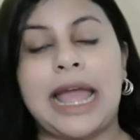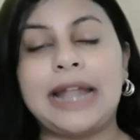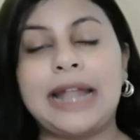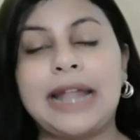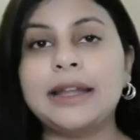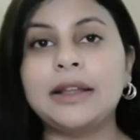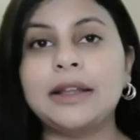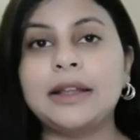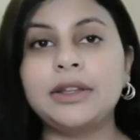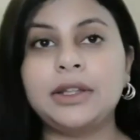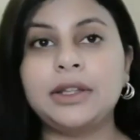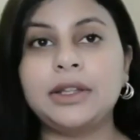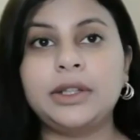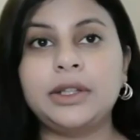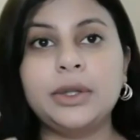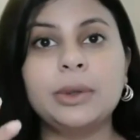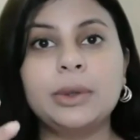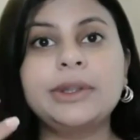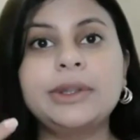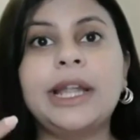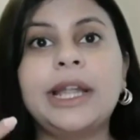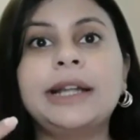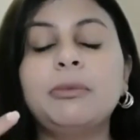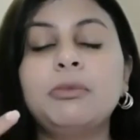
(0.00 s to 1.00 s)
And,
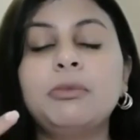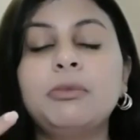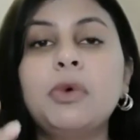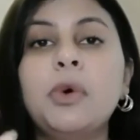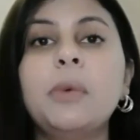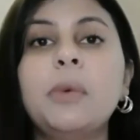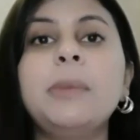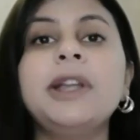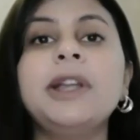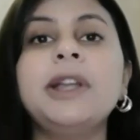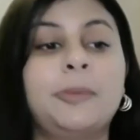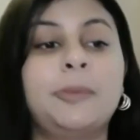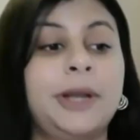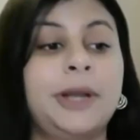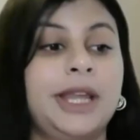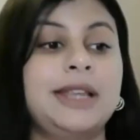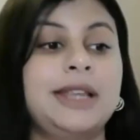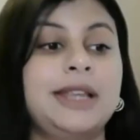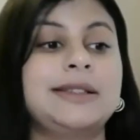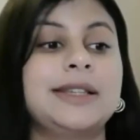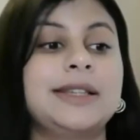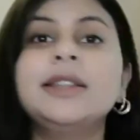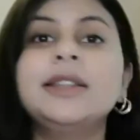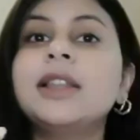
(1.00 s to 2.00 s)
that moment
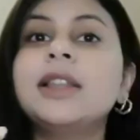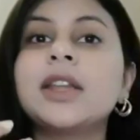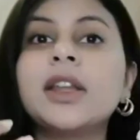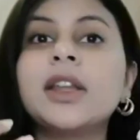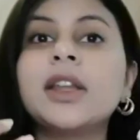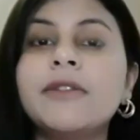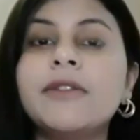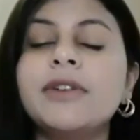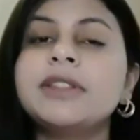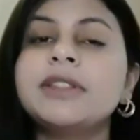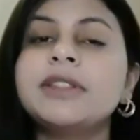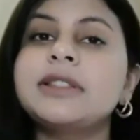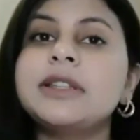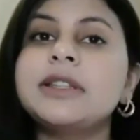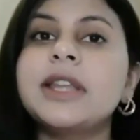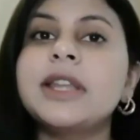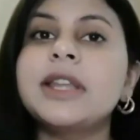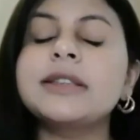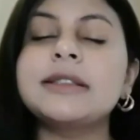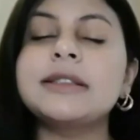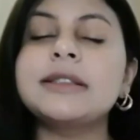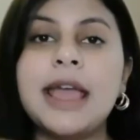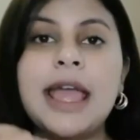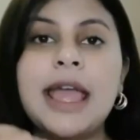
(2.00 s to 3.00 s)
brings in the
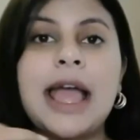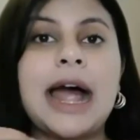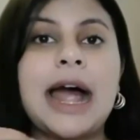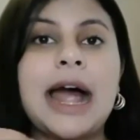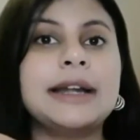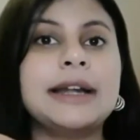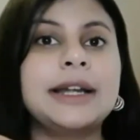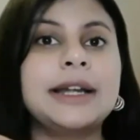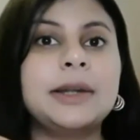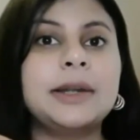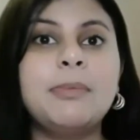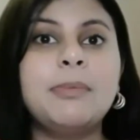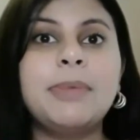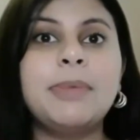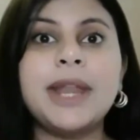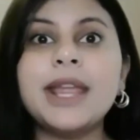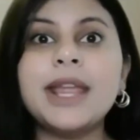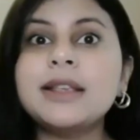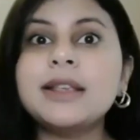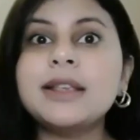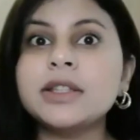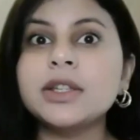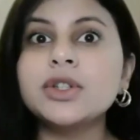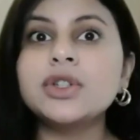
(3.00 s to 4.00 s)
nervousness and it
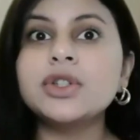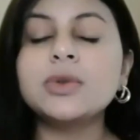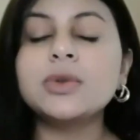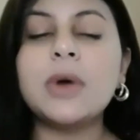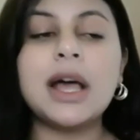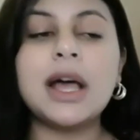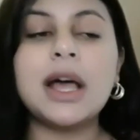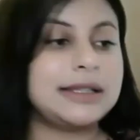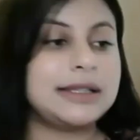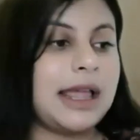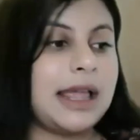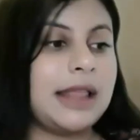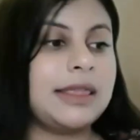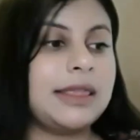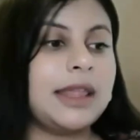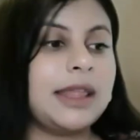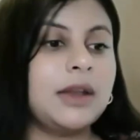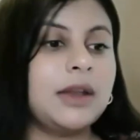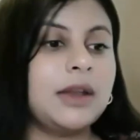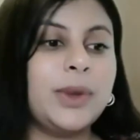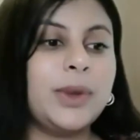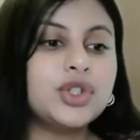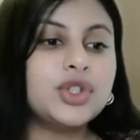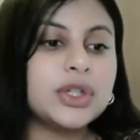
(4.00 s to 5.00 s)
breaks into us. And
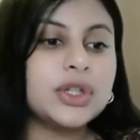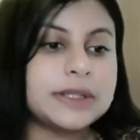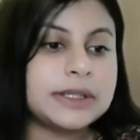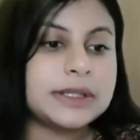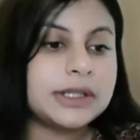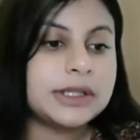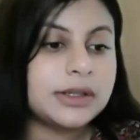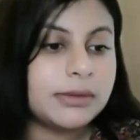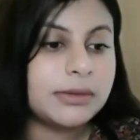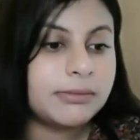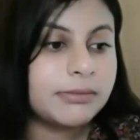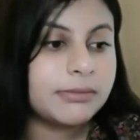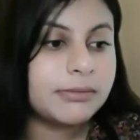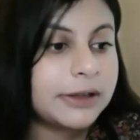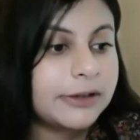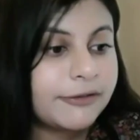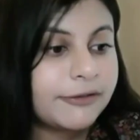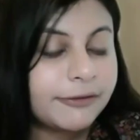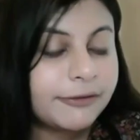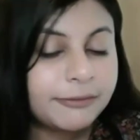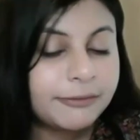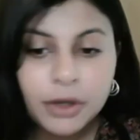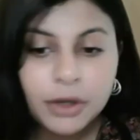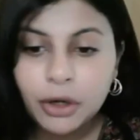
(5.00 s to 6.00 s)
then we just,
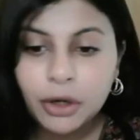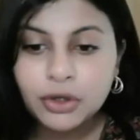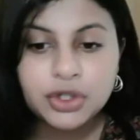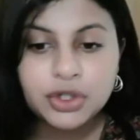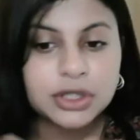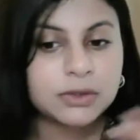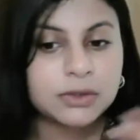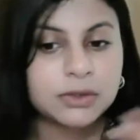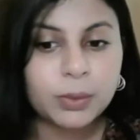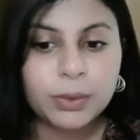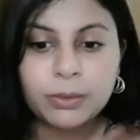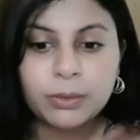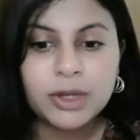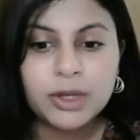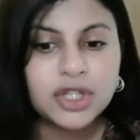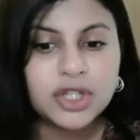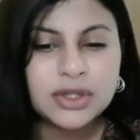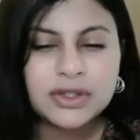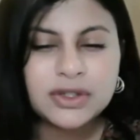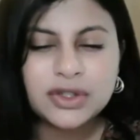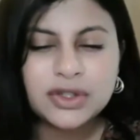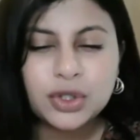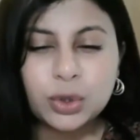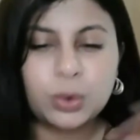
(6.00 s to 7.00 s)
we
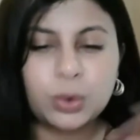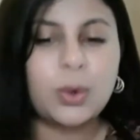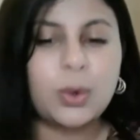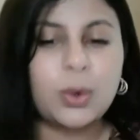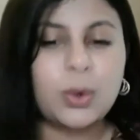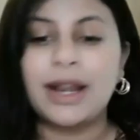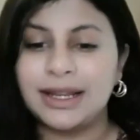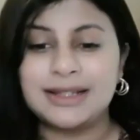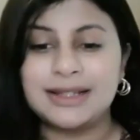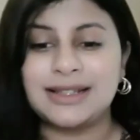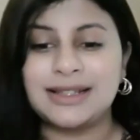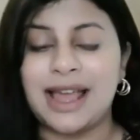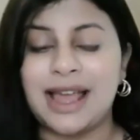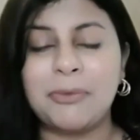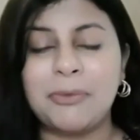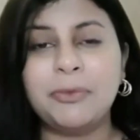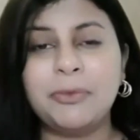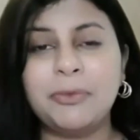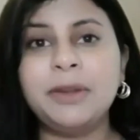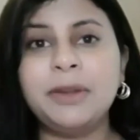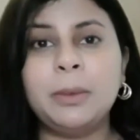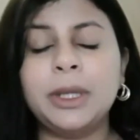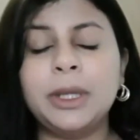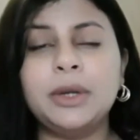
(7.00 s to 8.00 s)
just screw our exam.
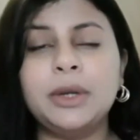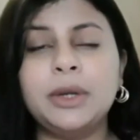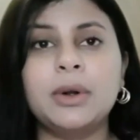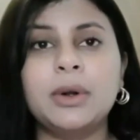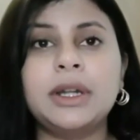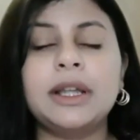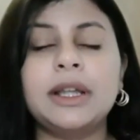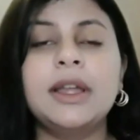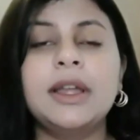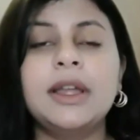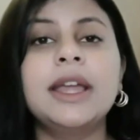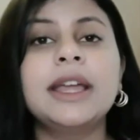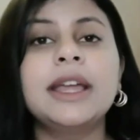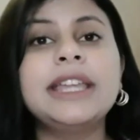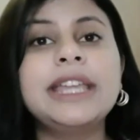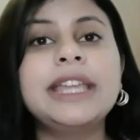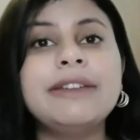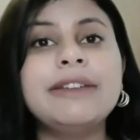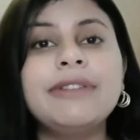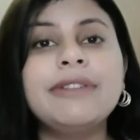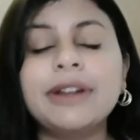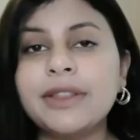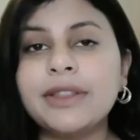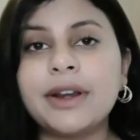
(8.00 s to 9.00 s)
We don't
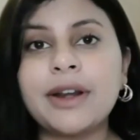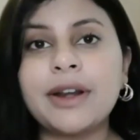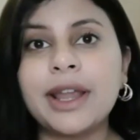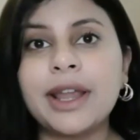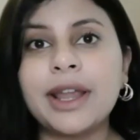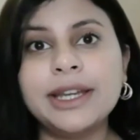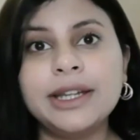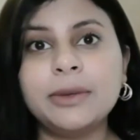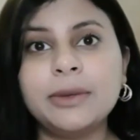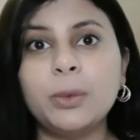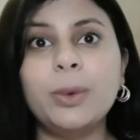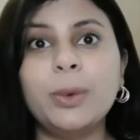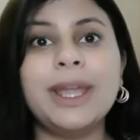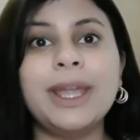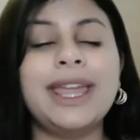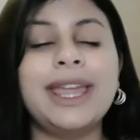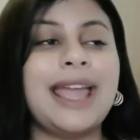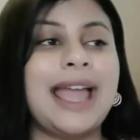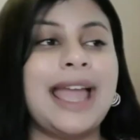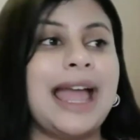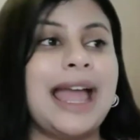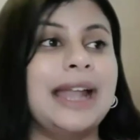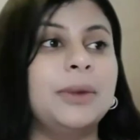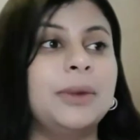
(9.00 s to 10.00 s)
give it in the right
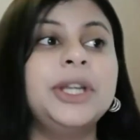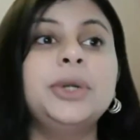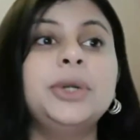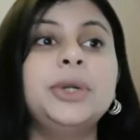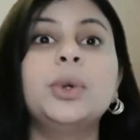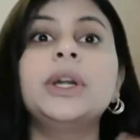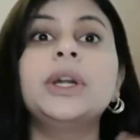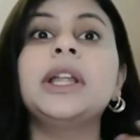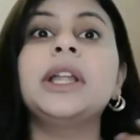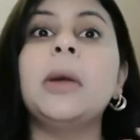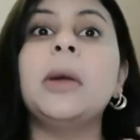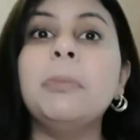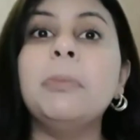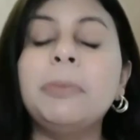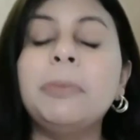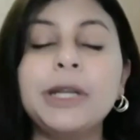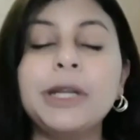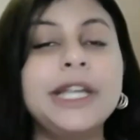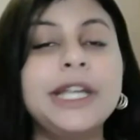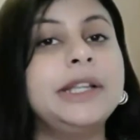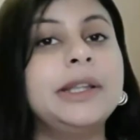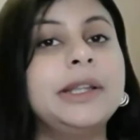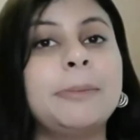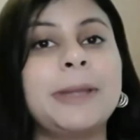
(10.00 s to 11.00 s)
way and we don't
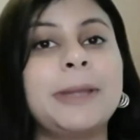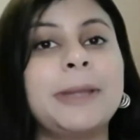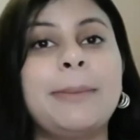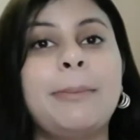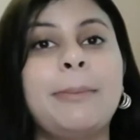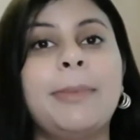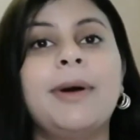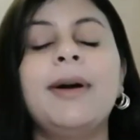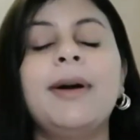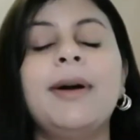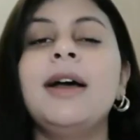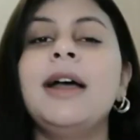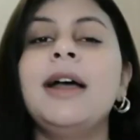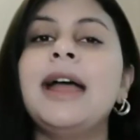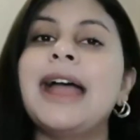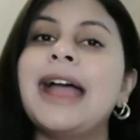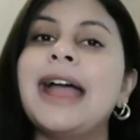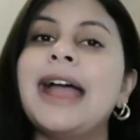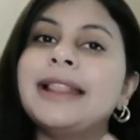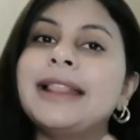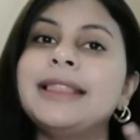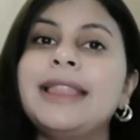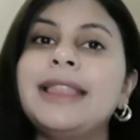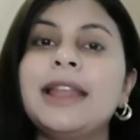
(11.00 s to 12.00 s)
complete the paper.
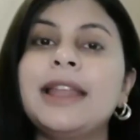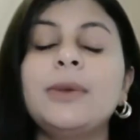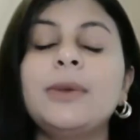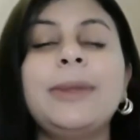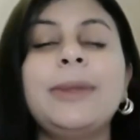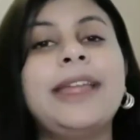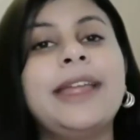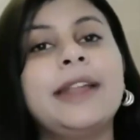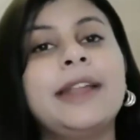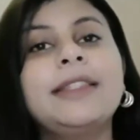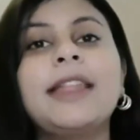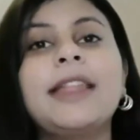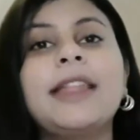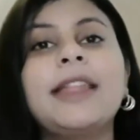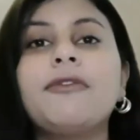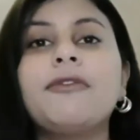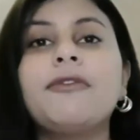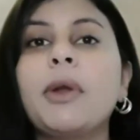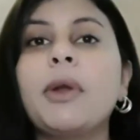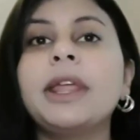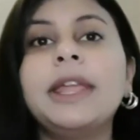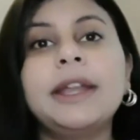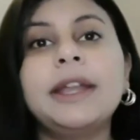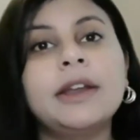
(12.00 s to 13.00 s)
And then we get that
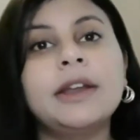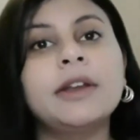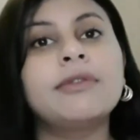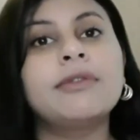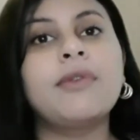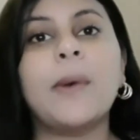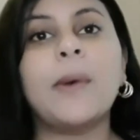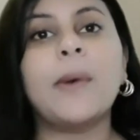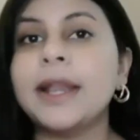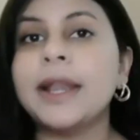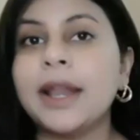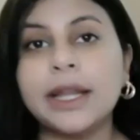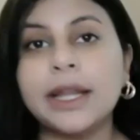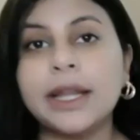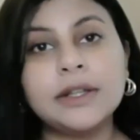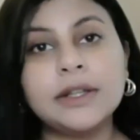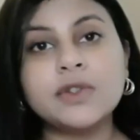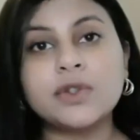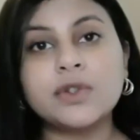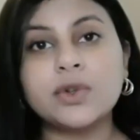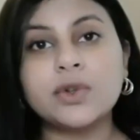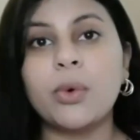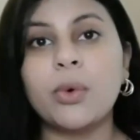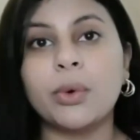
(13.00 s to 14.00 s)
48 and
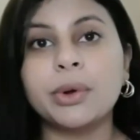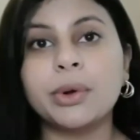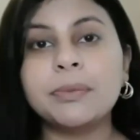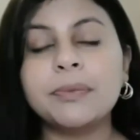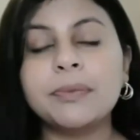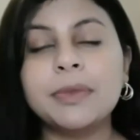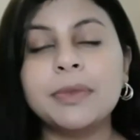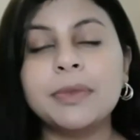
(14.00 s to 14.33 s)
49 score.